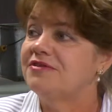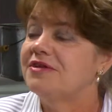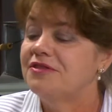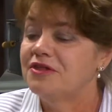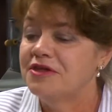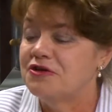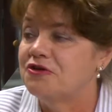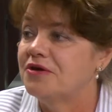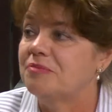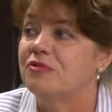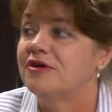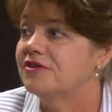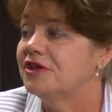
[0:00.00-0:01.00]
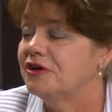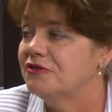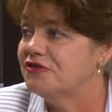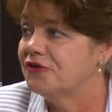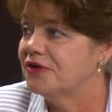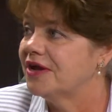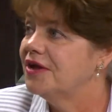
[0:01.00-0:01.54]
in the internet, Prescott,
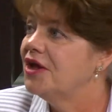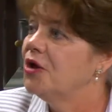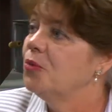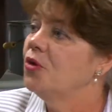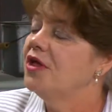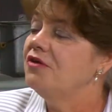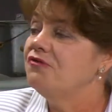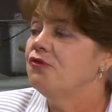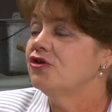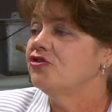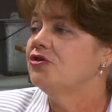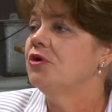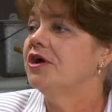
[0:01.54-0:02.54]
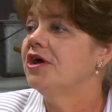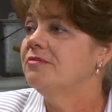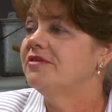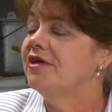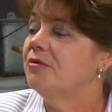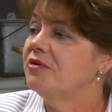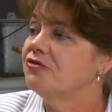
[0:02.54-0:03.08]
Arizona. Well, unfortunately what
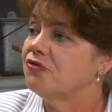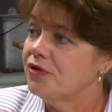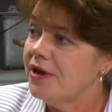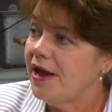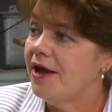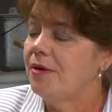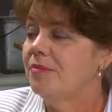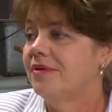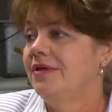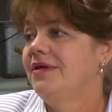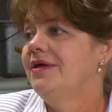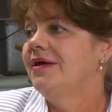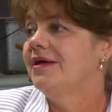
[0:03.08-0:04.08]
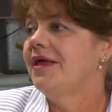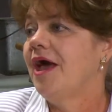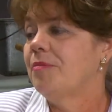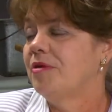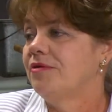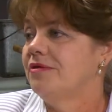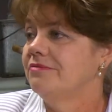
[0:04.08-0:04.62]
comes up is rehab
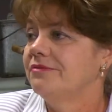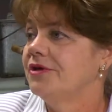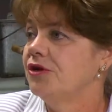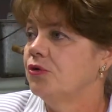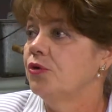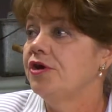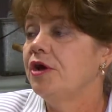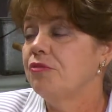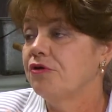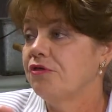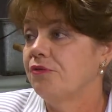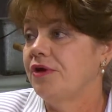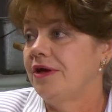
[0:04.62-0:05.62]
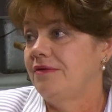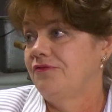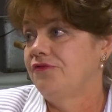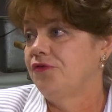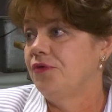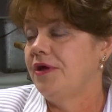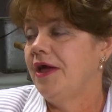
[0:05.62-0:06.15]
capital. We're number 3
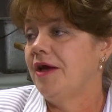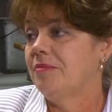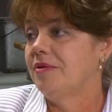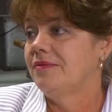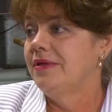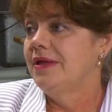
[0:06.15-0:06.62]
for rehab.